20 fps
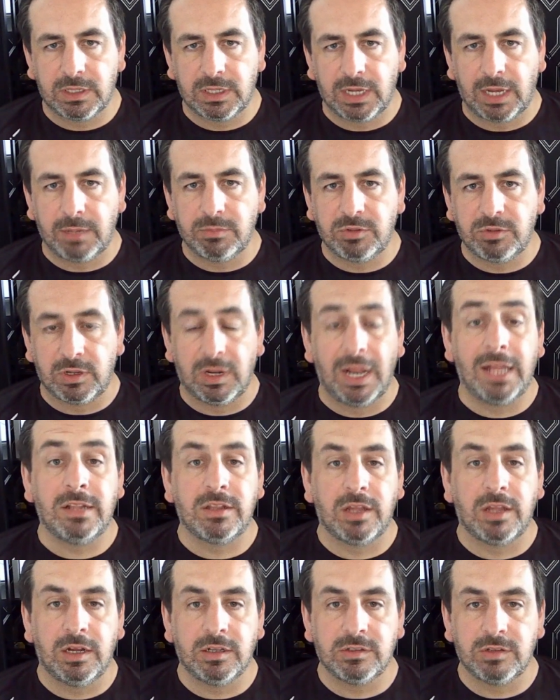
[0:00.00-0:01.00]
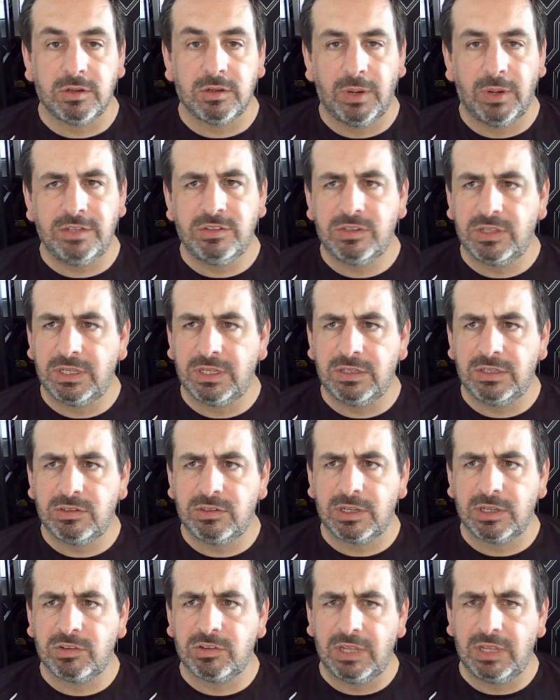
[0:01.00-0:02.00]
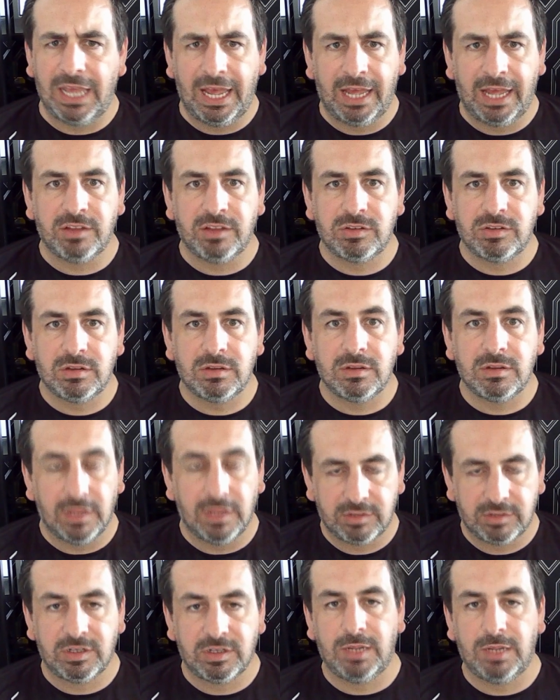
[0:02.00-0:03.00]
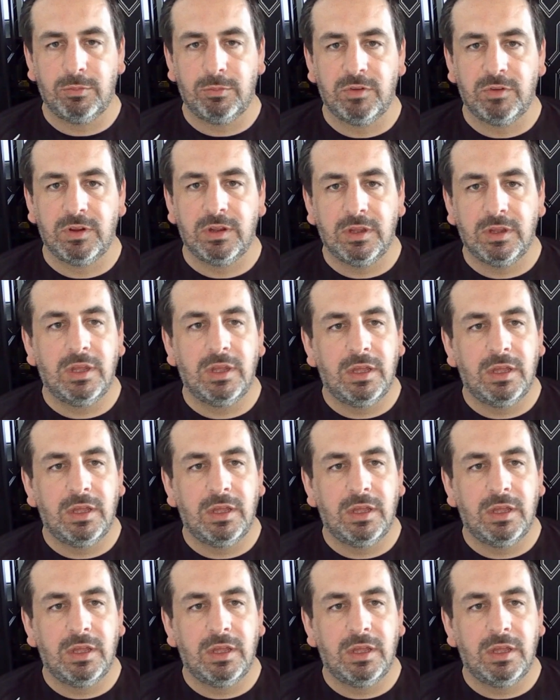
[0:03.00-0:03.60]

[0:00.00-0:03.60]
capture card, Elgato HD60S, that's the name of it,